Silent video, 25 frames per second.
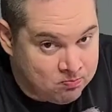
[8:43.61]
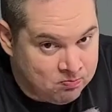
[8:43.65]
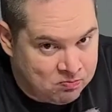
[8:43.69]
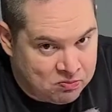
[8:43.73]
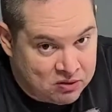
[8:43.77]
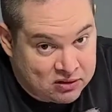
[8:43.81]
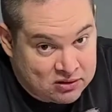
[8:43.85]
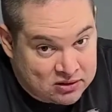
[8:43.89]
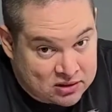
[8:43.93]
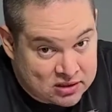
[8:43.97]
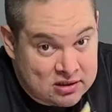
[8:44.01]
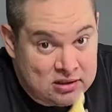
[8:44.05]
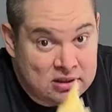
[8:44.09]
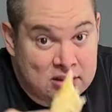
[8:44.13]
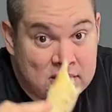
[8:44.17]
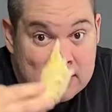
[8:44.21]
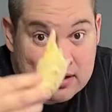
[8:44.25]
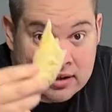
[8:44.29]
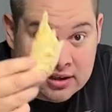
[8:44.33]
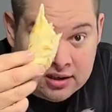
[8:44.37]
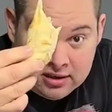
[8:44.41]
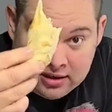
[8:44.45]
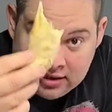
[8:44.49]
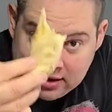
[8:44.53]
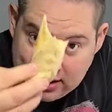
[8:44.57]
and still
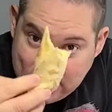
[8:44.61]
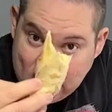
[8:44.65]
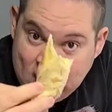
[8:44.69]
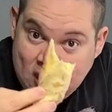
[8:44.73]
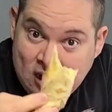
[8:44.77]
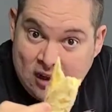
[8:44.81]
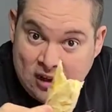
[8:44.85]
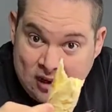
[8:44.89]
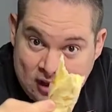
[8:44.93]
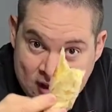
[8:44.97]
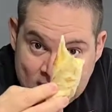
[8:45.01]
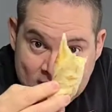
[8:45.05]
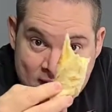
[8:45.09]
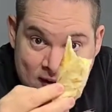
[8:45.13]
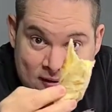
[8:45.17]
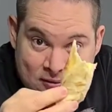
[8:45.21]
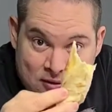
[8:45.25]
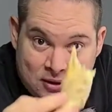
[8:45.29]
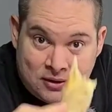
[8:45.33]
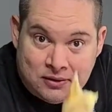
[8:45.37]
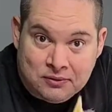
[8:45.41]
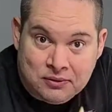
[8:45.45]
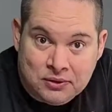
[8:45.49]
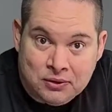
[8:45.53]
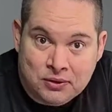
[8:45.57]
get an A
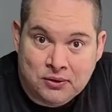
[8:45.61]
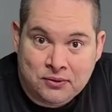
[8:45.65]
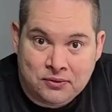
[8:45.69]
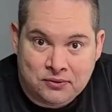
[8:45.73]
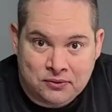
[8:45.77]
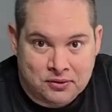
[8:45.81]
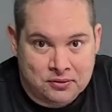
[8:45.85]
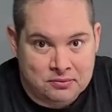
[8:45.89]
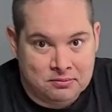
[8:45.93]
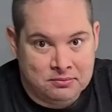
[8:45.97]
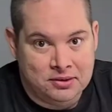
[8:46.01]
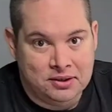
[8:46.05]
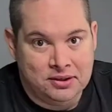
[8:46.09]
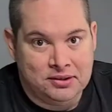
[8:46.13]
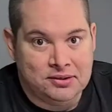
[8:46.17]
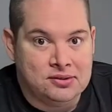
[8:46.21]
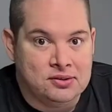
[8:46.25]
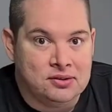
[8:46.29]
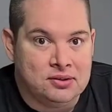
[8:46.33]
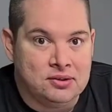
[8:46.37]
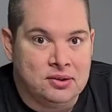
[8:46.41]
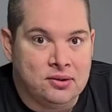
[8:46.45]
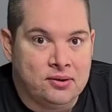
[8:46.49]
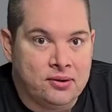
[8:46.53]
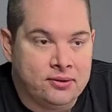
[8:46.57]
review from me, you
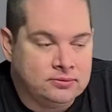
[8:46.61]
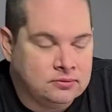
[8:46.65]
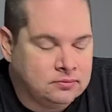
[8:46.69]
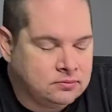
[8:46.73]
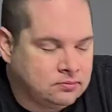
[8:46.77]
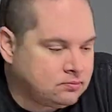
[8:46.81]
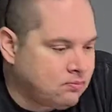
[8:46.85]
know?